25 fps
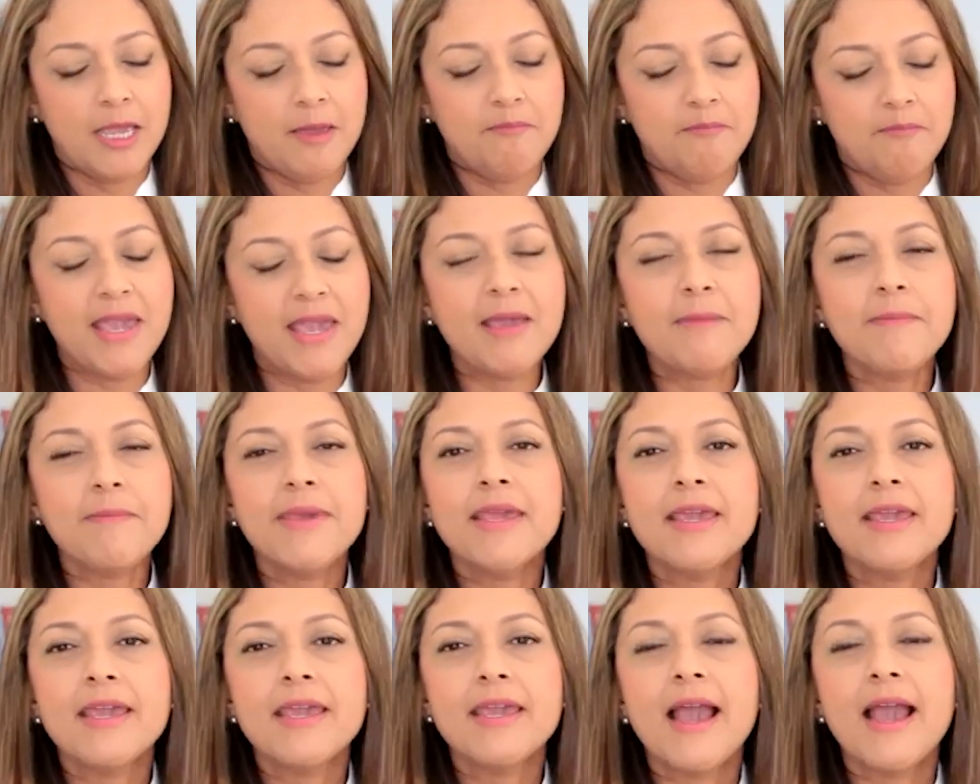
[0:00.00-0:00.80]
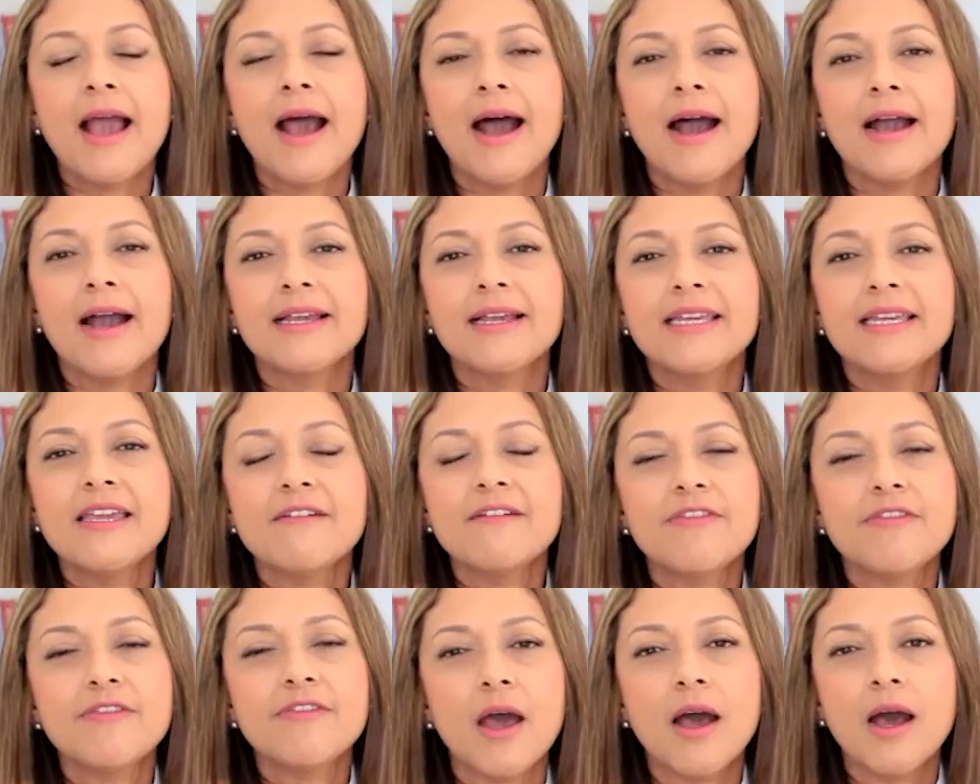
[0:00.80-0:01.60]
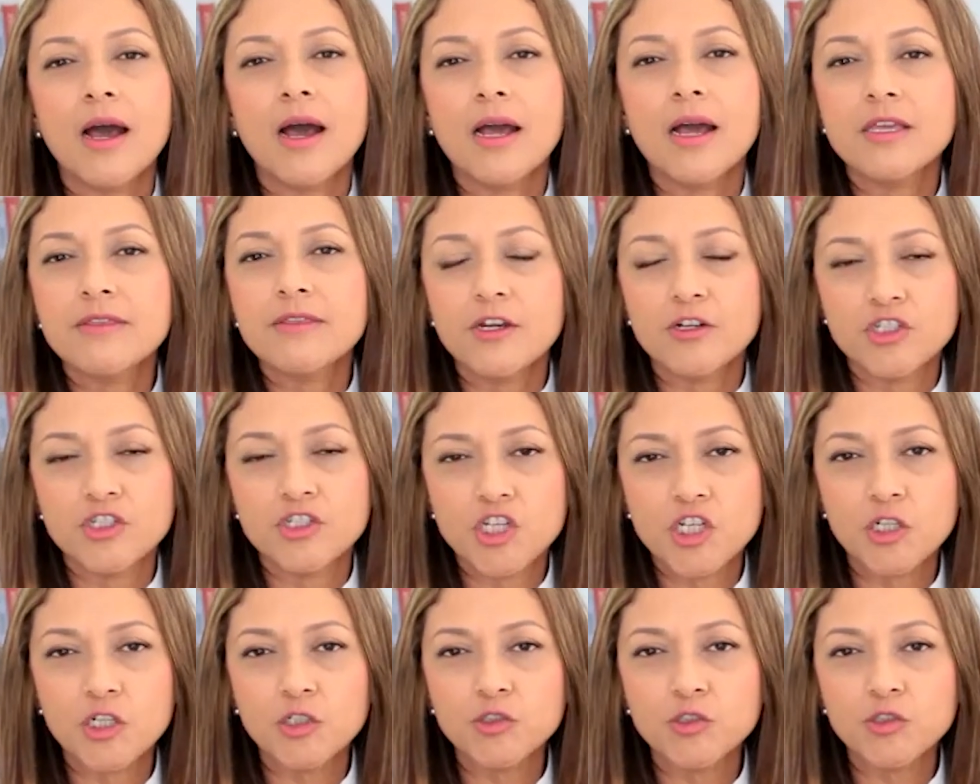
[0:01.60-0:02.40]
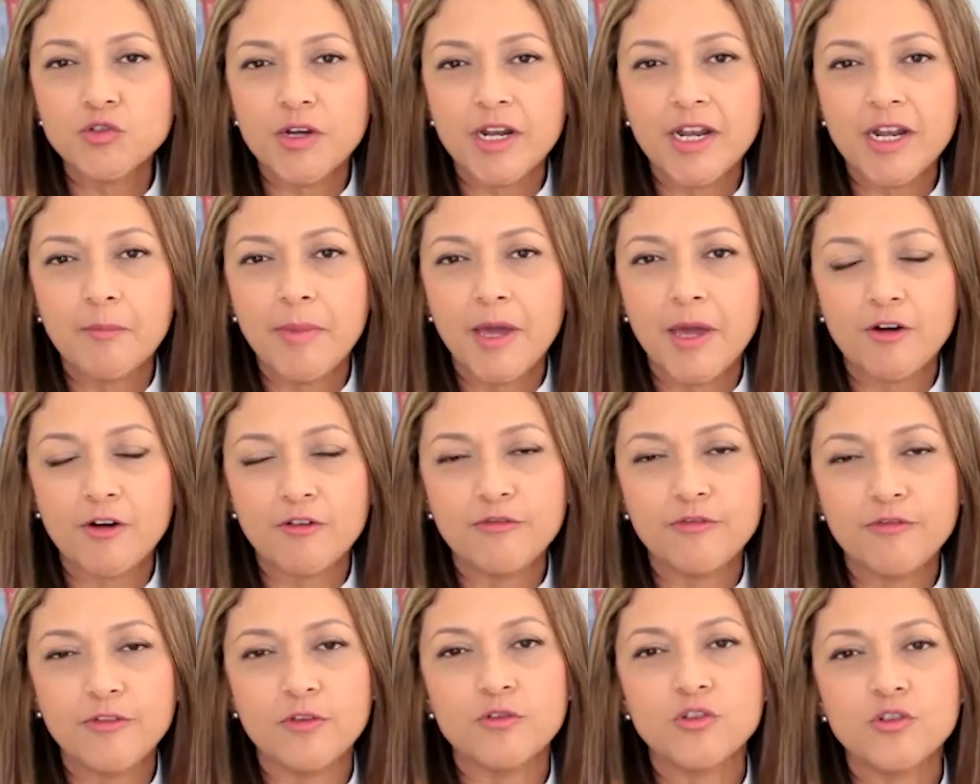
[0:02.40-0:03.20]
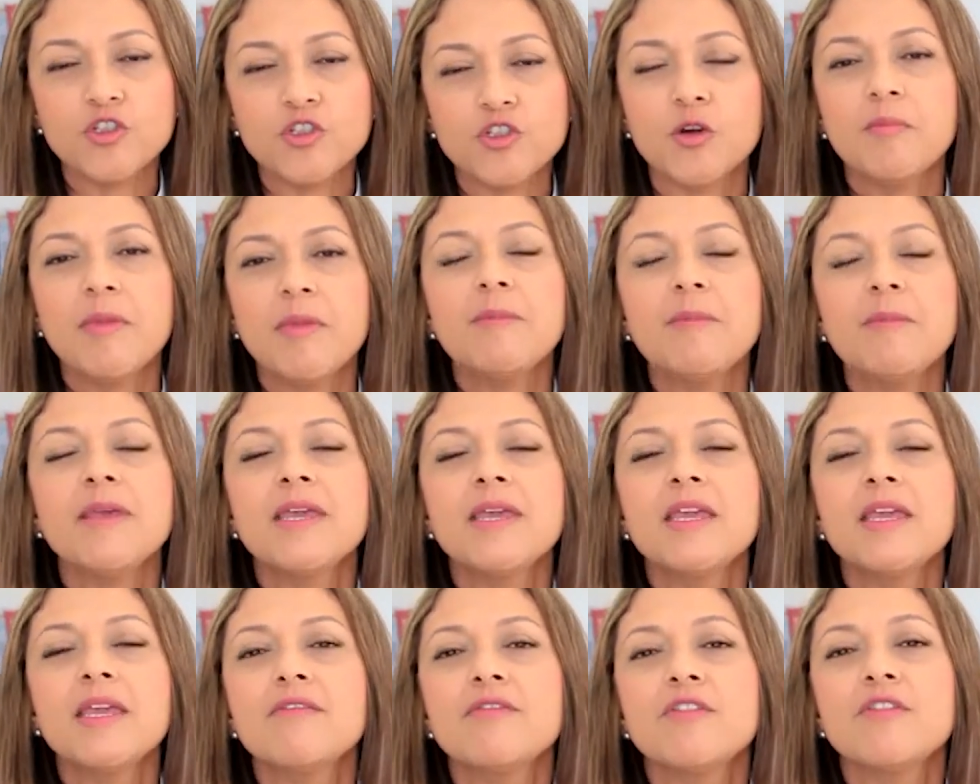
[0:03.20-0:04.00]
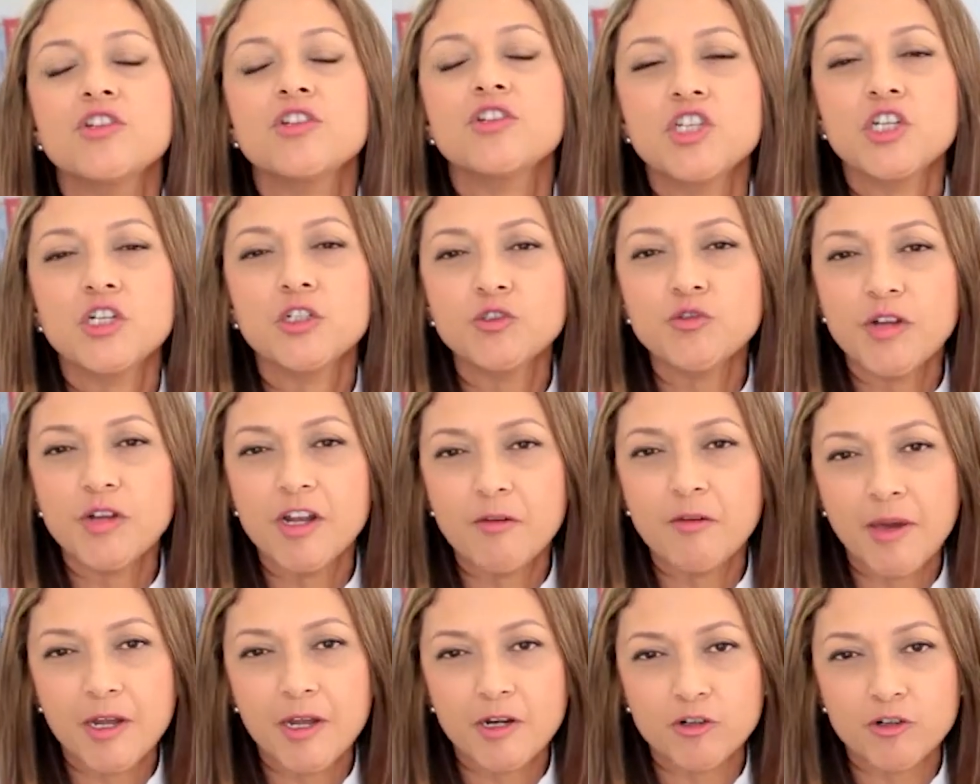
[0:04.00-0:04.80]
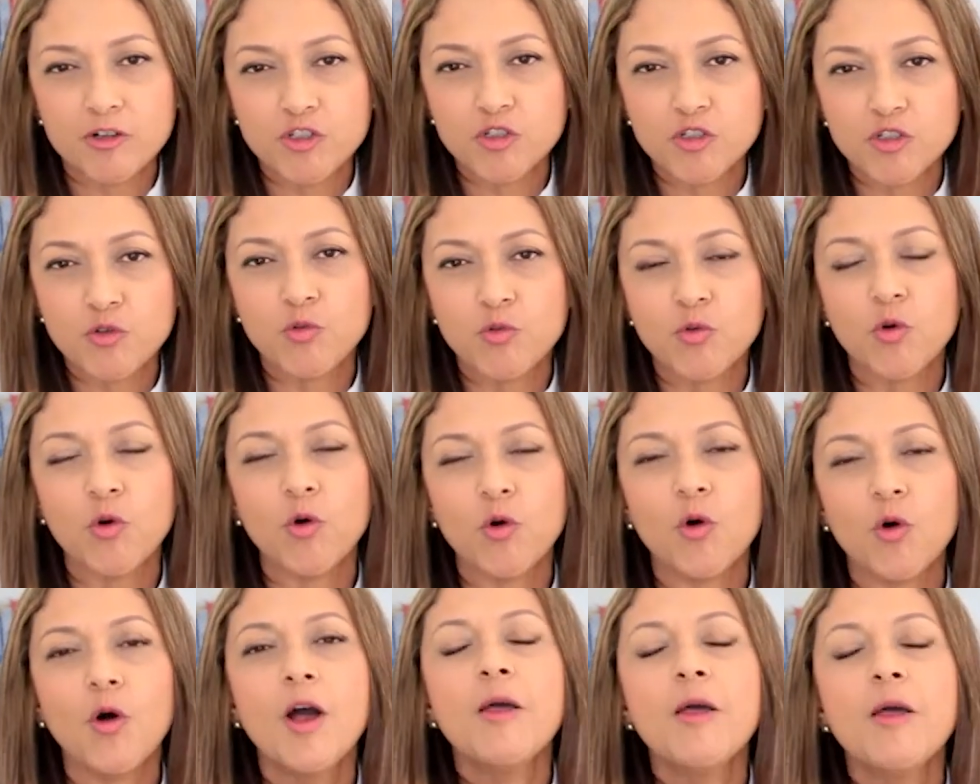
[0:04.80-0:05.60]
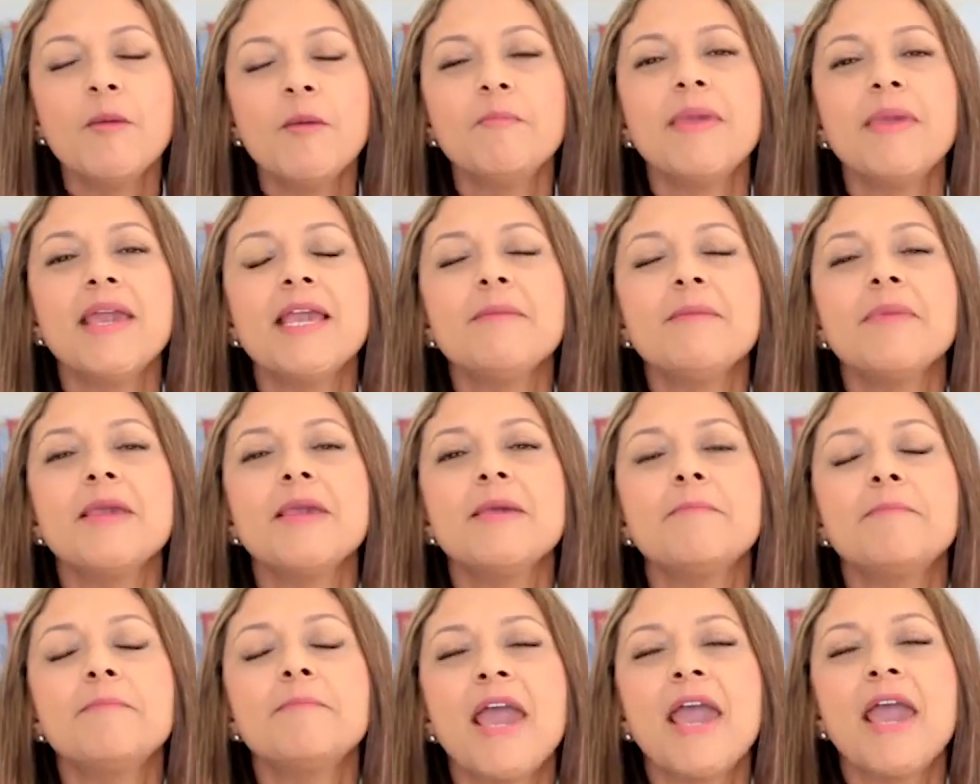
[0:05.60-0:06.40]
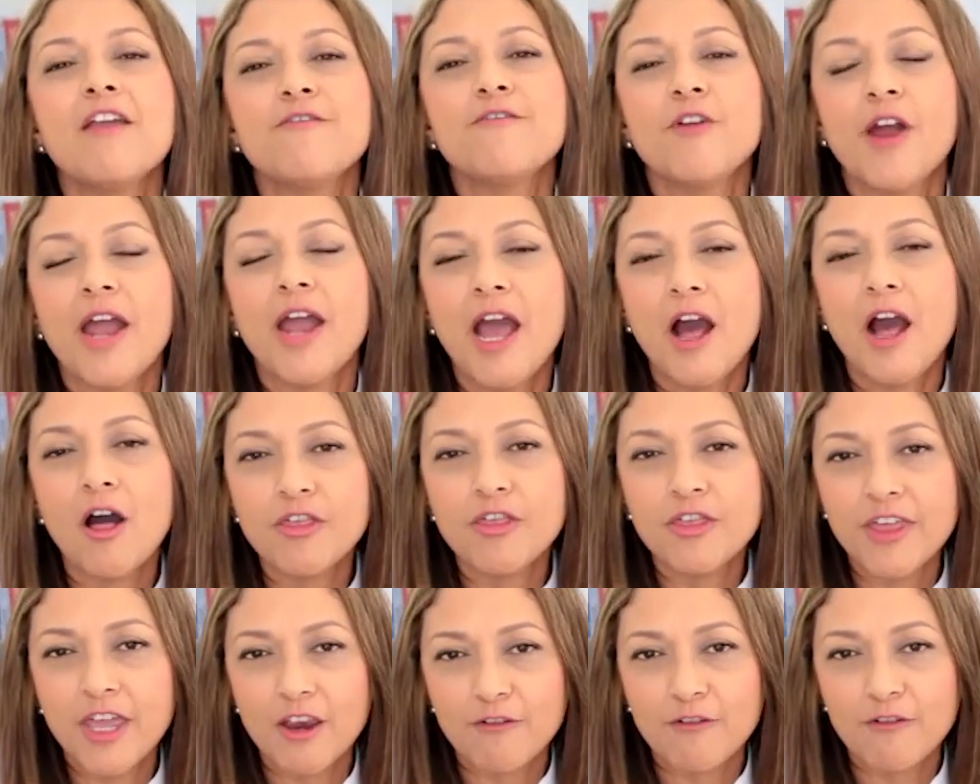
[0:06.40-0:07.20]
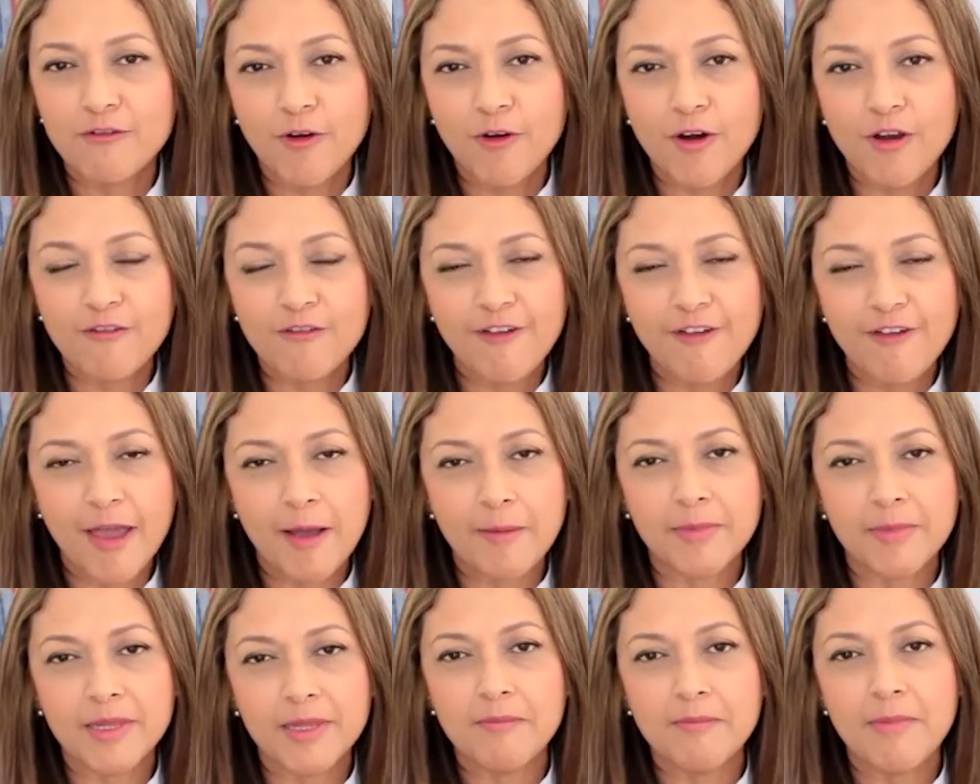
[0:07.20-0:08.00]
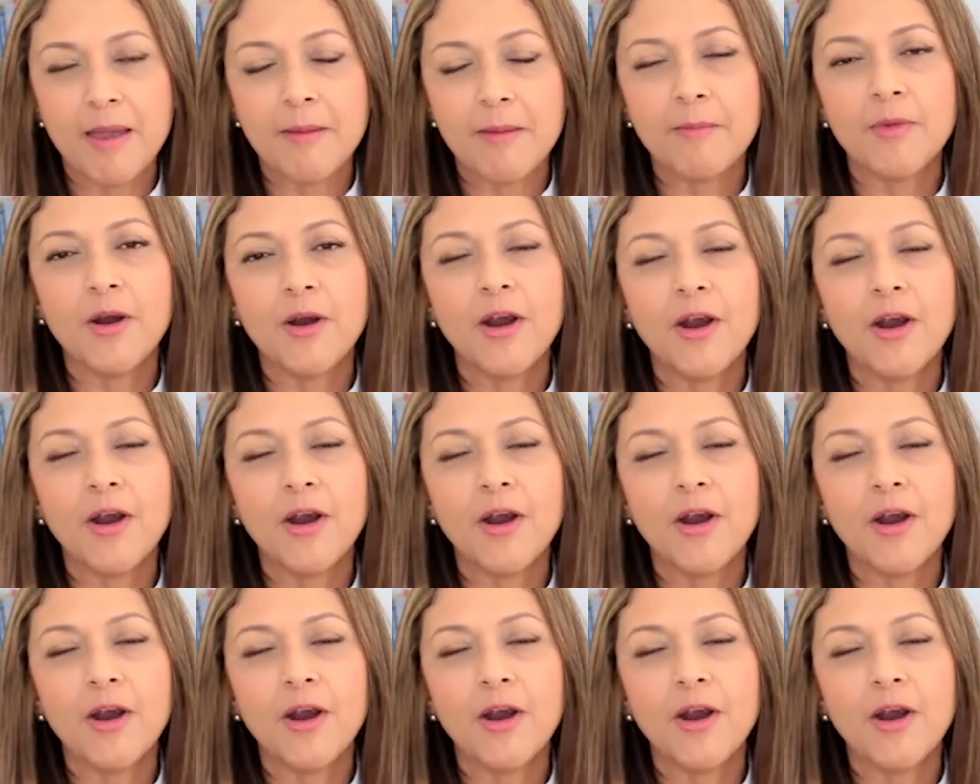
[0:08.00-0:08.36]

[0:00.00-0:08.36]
maybe give their children a better future, maybe give their children a better school, maybe pay for healthcare for a family member.